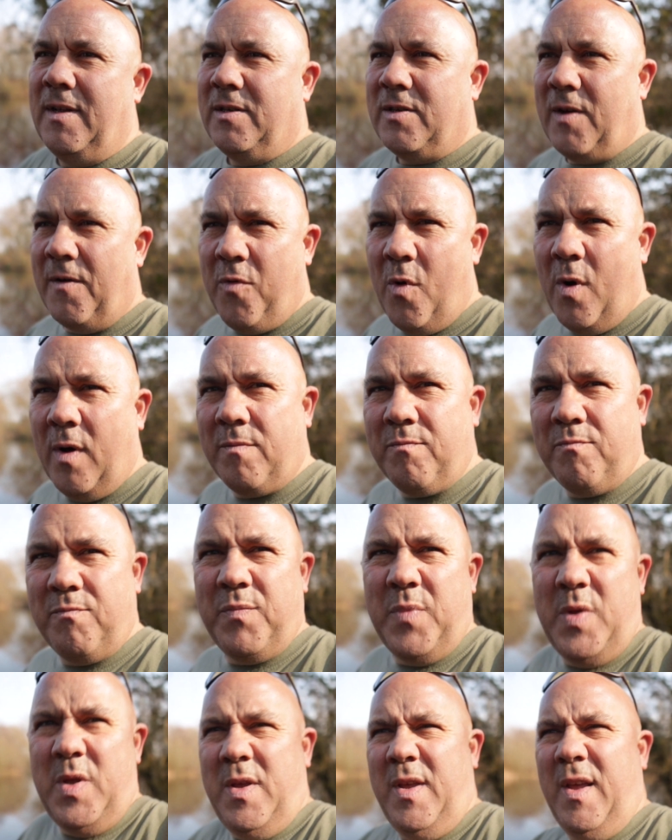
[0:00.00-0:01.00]
So I thought I'd,
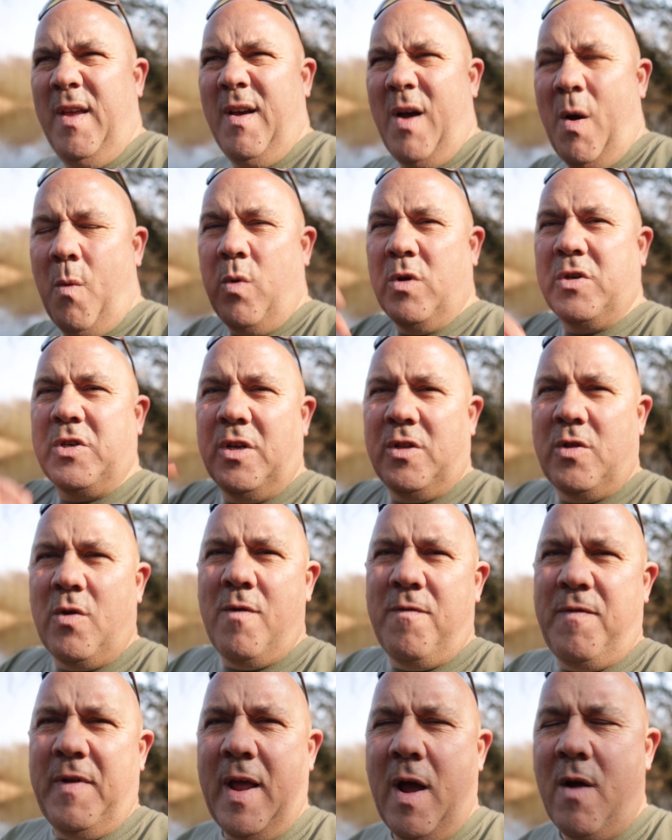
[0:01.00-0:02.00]
yeah, I was going to do
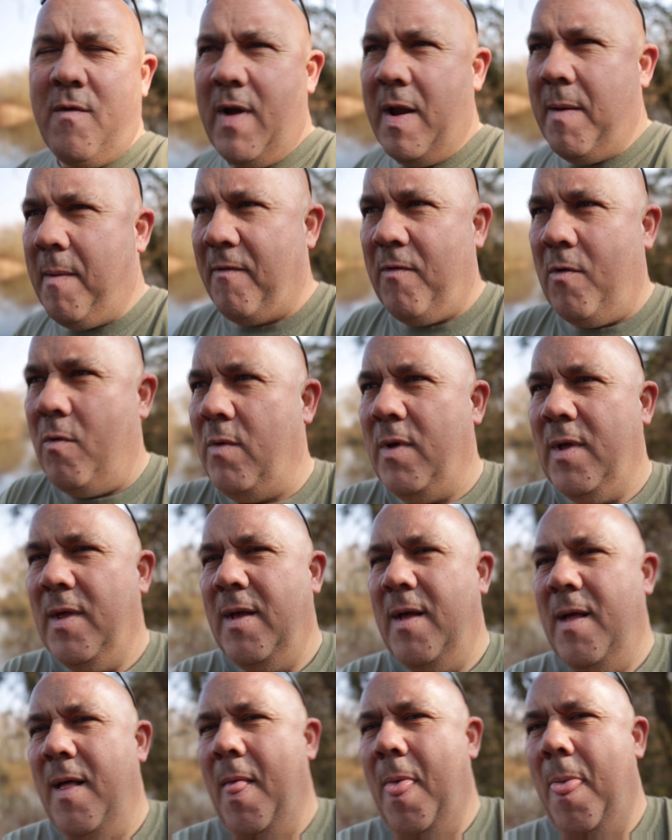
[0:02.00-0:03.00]
a video around it, I thought,
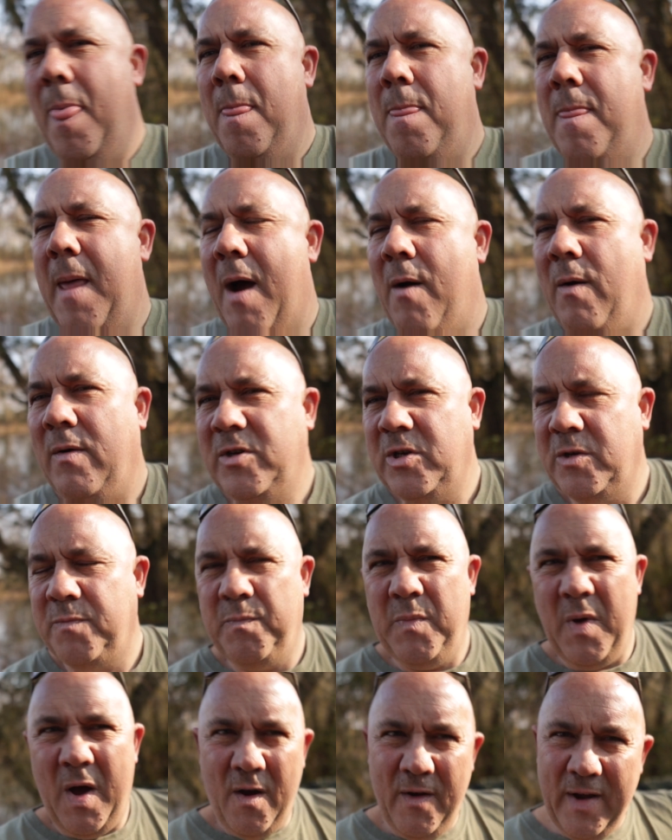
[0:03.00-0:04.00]
no, I'll just
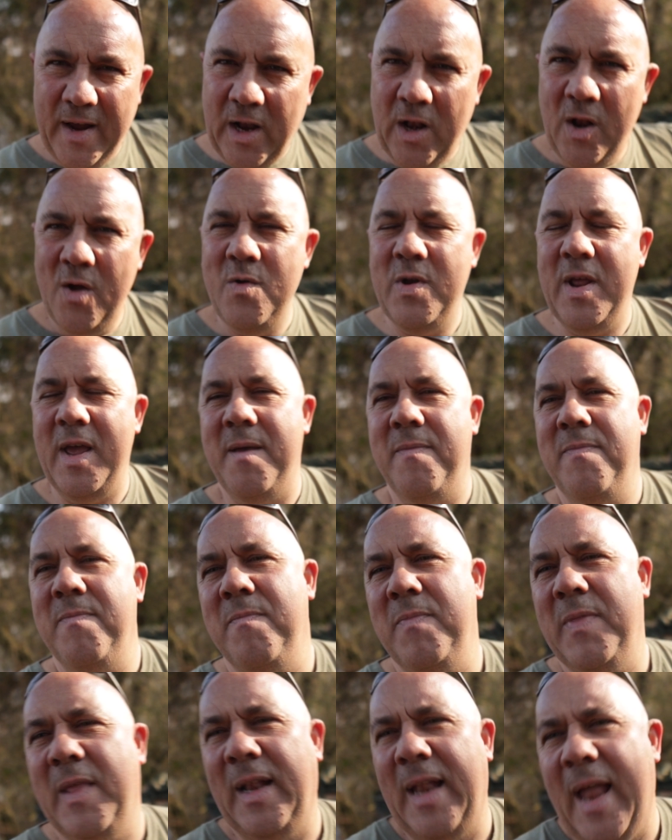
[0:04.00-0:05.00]
I'll include it
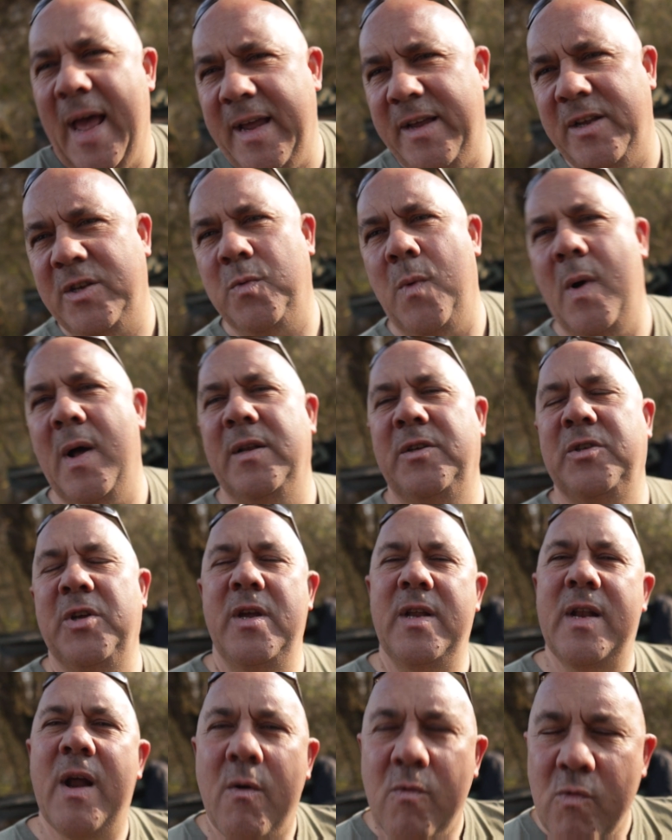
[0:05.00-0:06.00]
in the latest one so
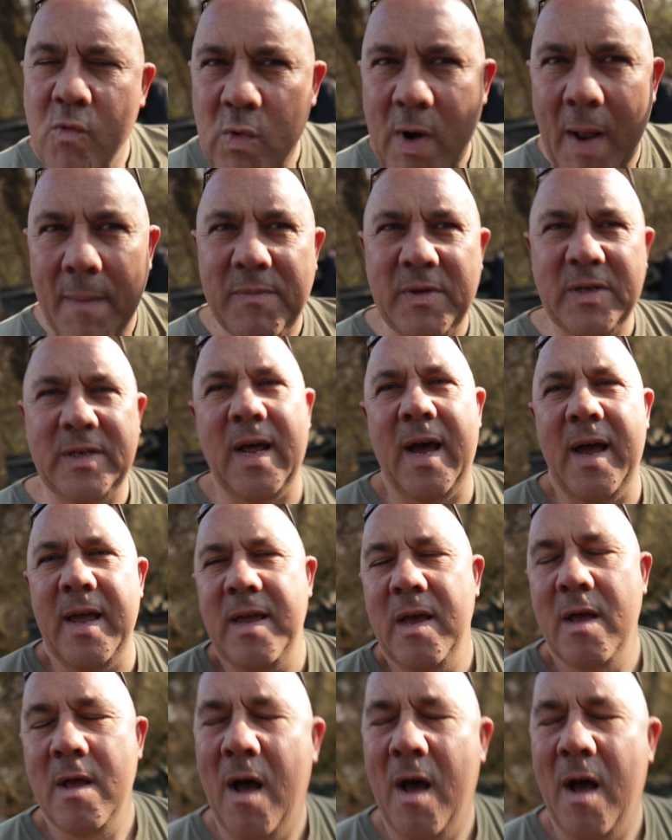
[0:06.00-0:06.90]
you know all up to date.